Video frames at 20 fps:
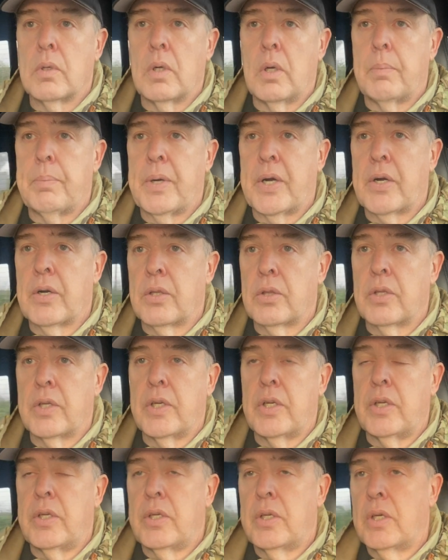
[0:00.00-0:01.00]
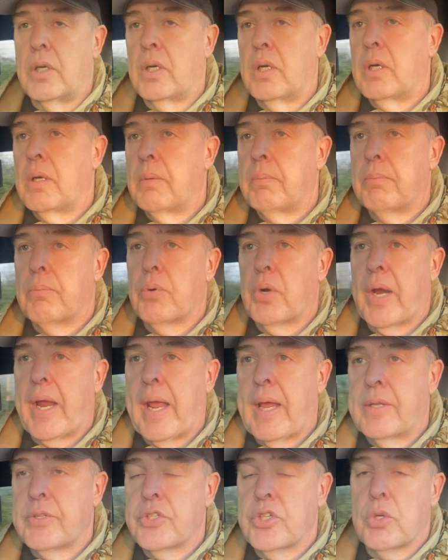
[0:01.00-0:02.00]
Apparently, uh,
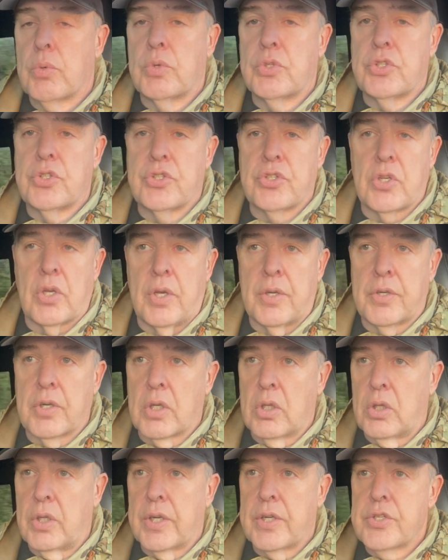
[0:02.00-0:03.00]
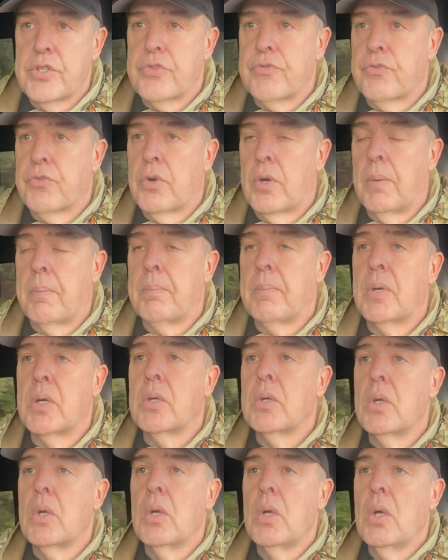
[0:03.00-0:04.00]
Bryansk, which is 100 clicks from
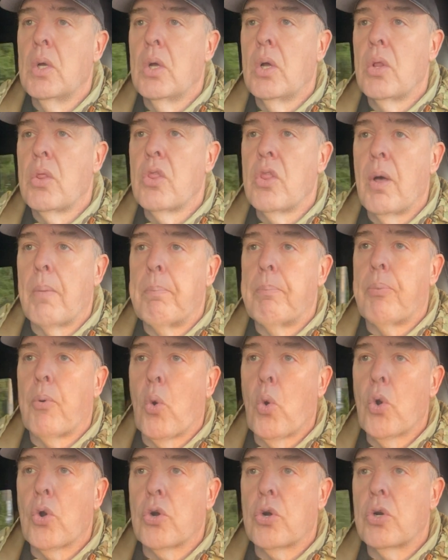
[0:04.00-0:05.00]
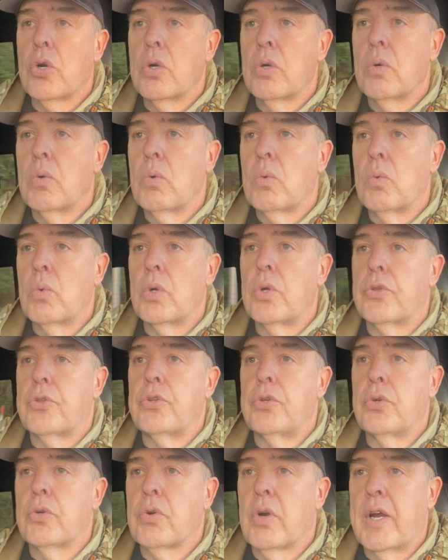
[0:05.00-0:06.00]
the border with
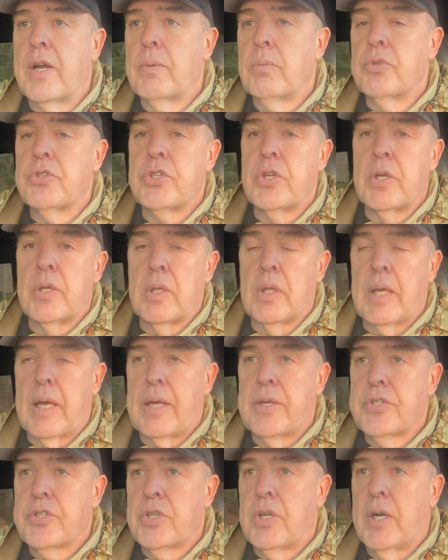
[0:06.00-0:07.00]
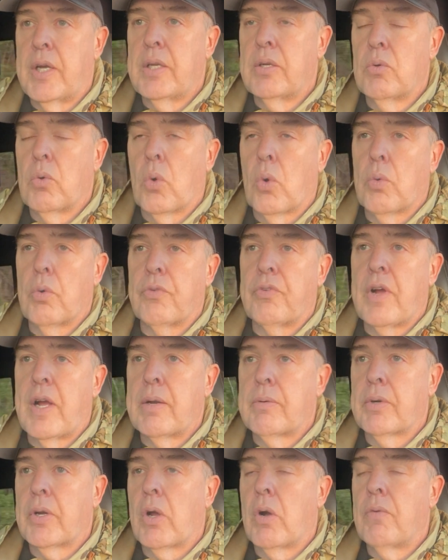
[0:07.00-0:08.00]
Ukraine, was hit last night. Oil
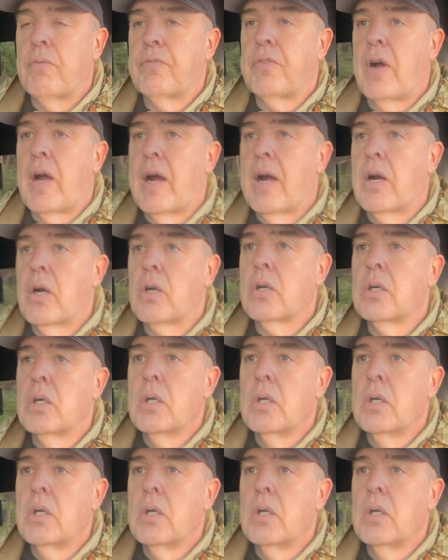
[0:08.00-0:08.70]
refinery on fire.